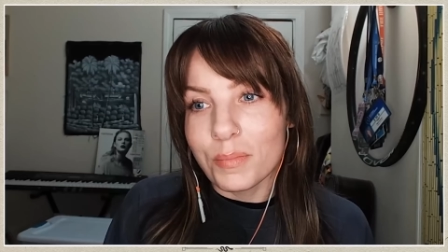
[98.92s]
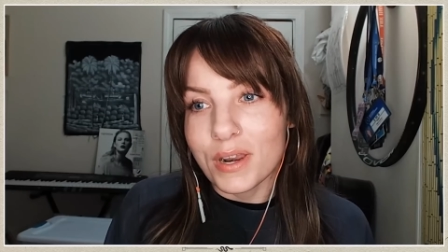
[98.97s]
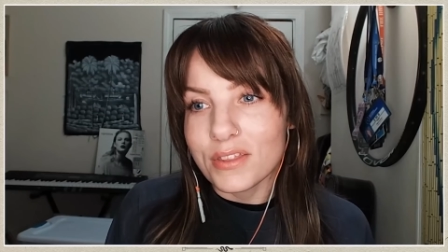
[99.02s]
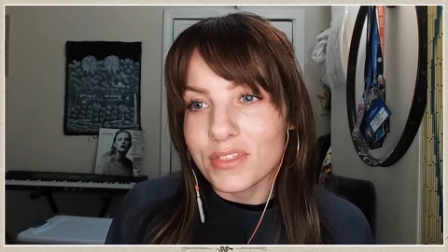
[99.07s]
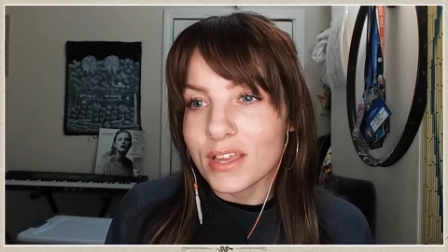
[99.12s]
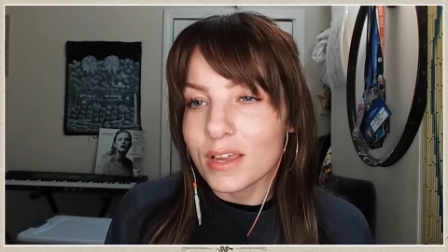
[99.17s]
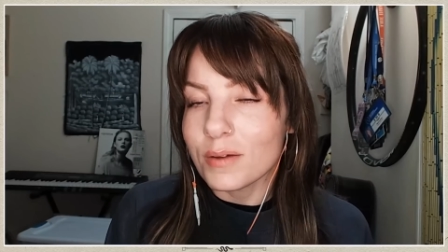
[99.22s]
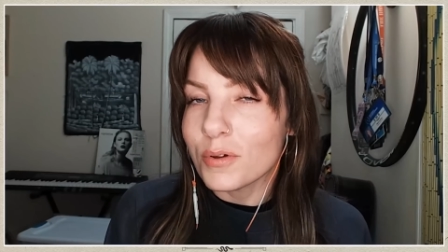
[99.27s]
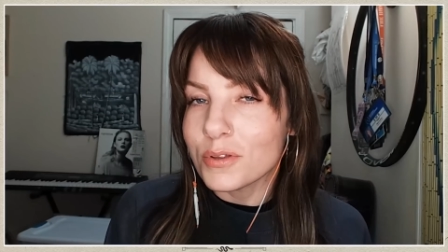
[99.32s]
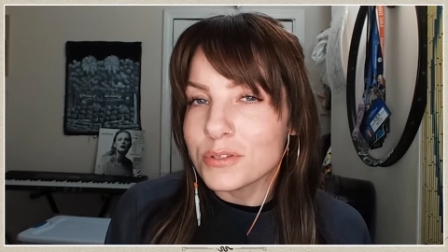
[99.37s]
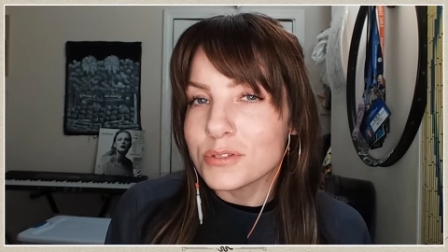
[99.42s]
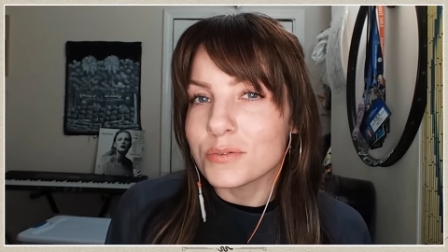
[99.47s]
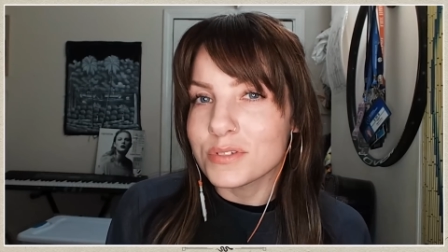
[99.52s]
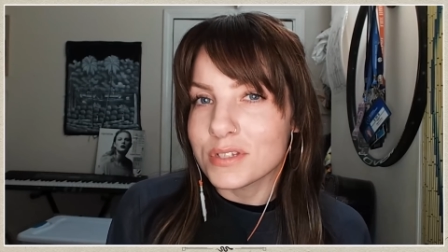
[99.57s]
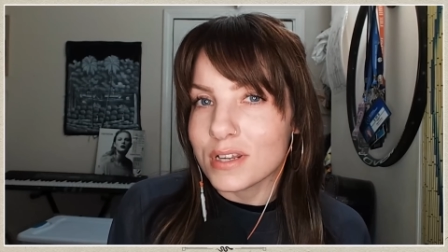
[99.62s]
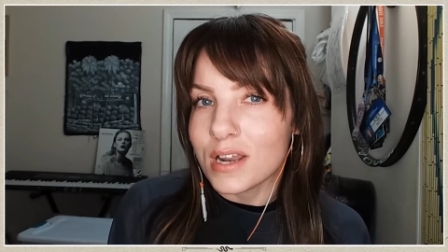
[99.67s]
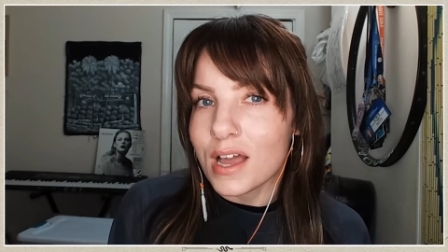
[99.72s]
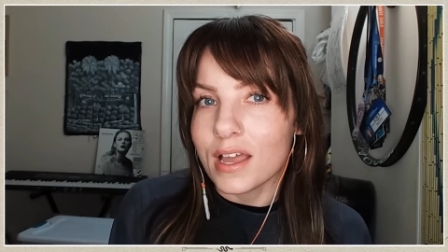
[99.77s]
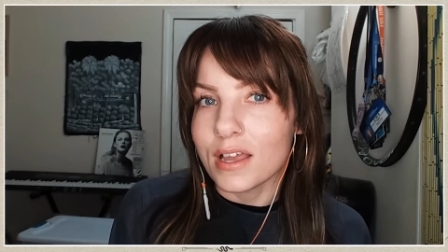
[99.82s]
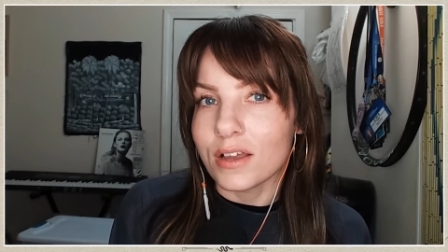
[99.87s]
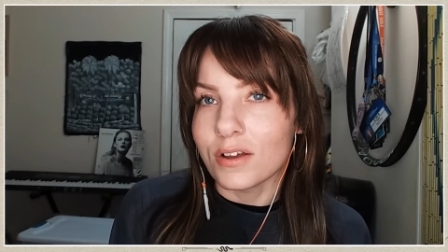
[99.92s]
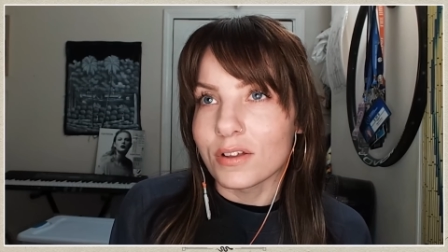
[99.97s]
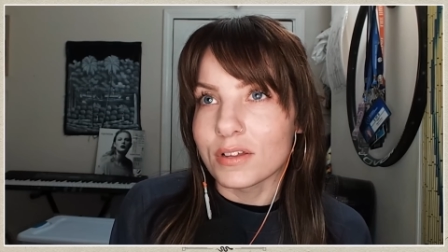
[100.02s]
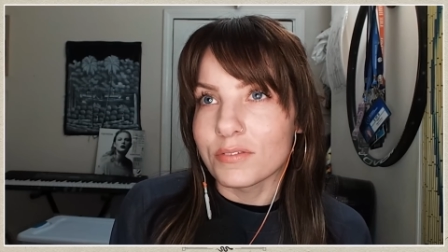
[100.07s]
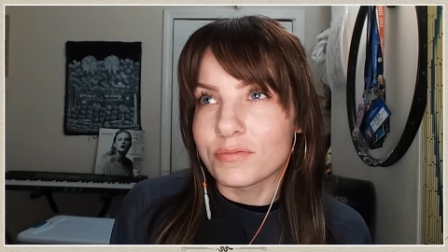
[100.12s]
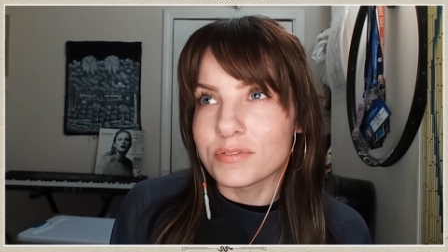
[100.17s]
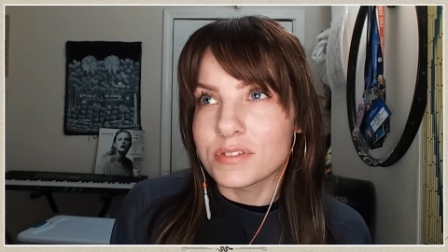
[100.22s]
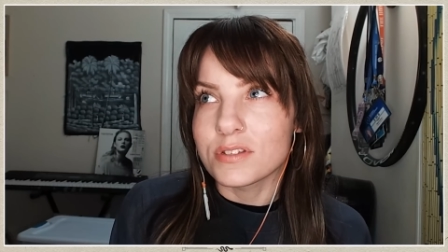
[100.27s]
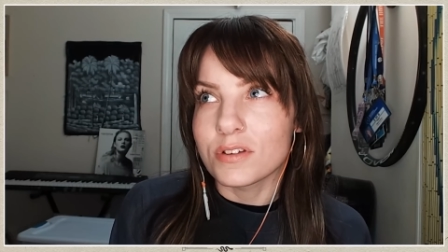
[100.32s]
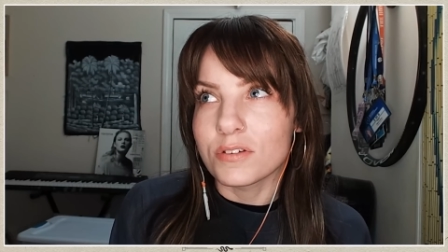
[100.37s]
I think I'm also in denial. It
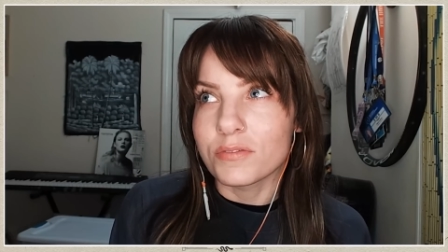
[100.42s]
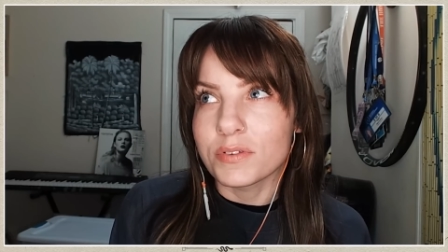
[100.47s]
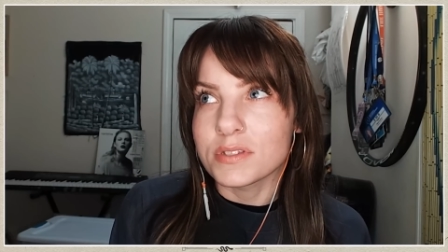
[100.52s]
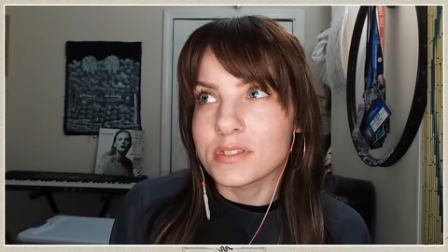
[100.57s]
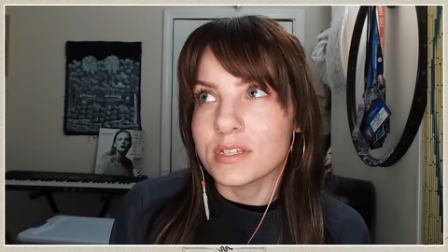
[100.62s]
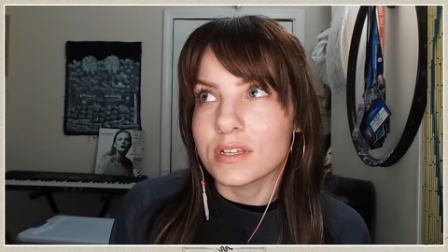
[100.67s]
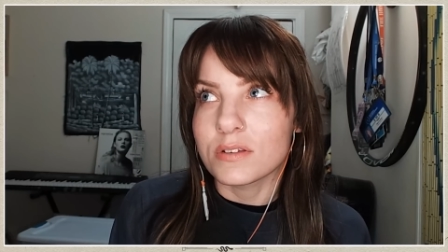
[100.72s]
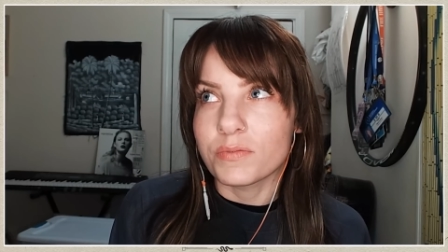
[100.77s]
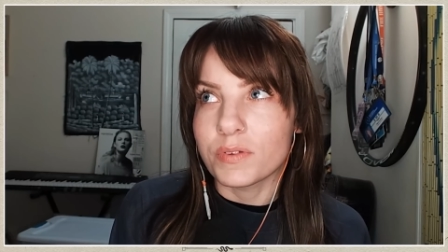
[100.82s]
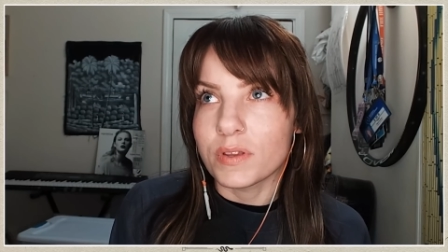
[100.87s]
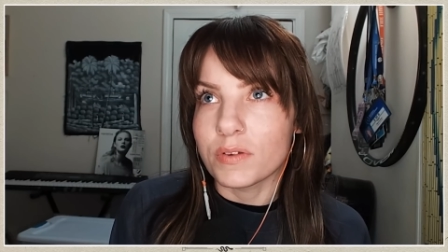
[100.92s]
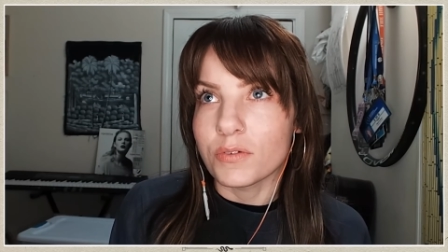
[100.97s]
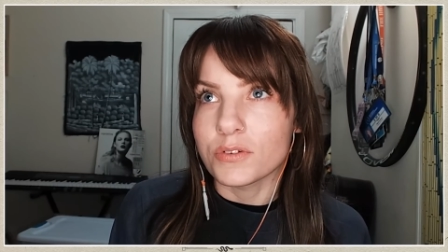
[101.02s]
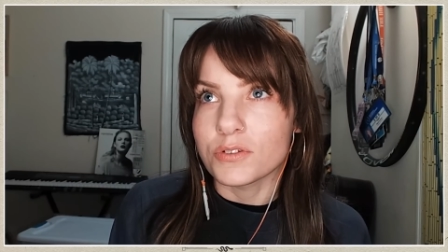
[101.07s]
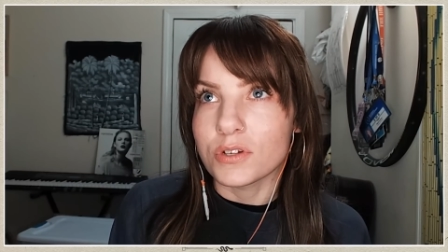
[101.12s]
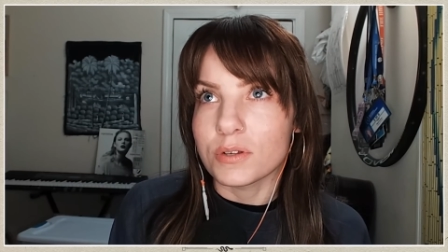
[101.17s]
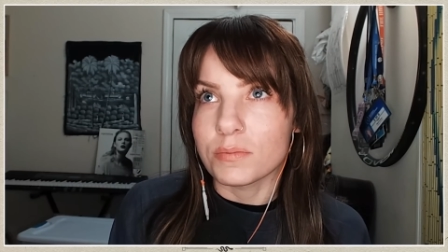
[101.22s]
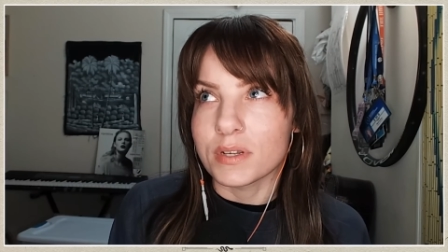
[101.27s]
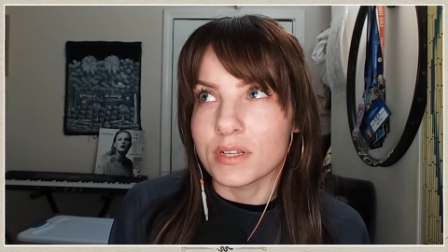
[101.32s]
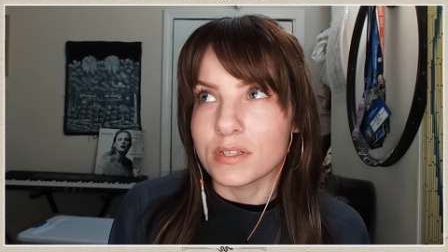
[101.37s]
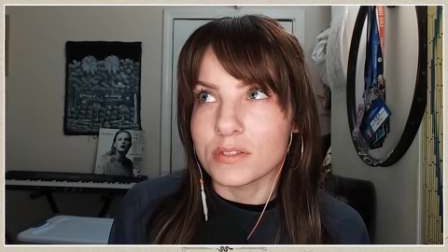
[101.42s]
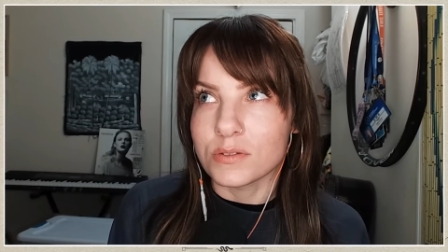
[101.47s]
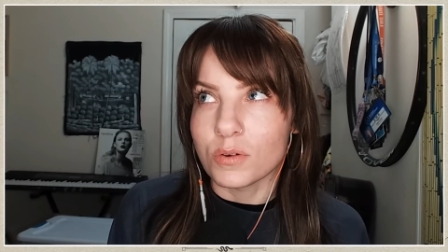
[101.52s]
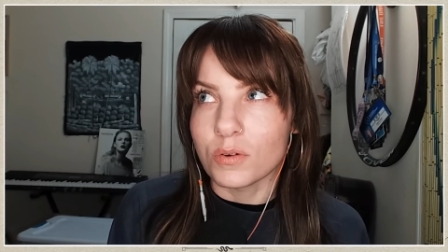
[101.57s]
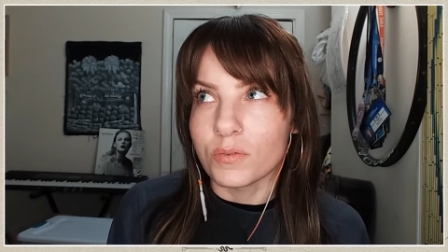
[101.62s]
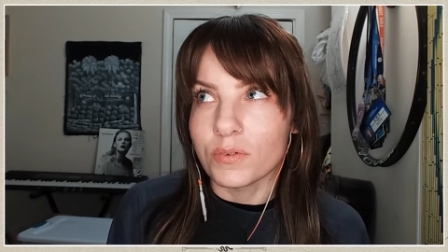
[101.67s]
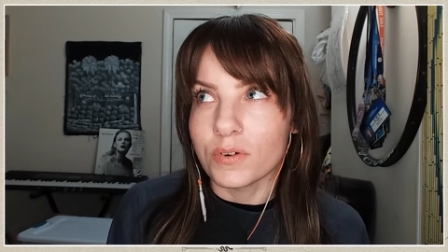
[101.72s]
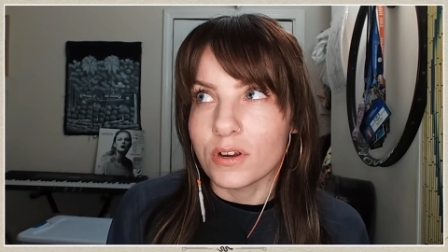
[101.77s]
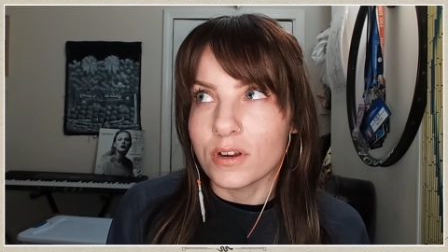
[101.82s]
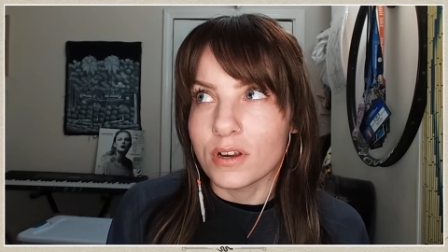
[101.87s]
still feels like a fever dream that it's
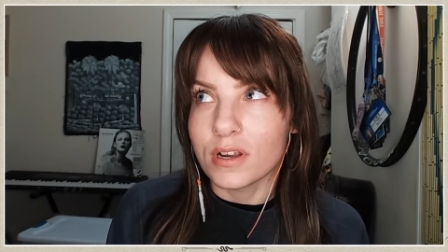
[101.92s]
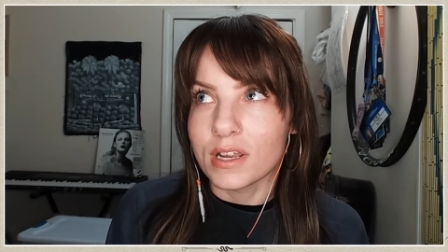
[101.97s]
over,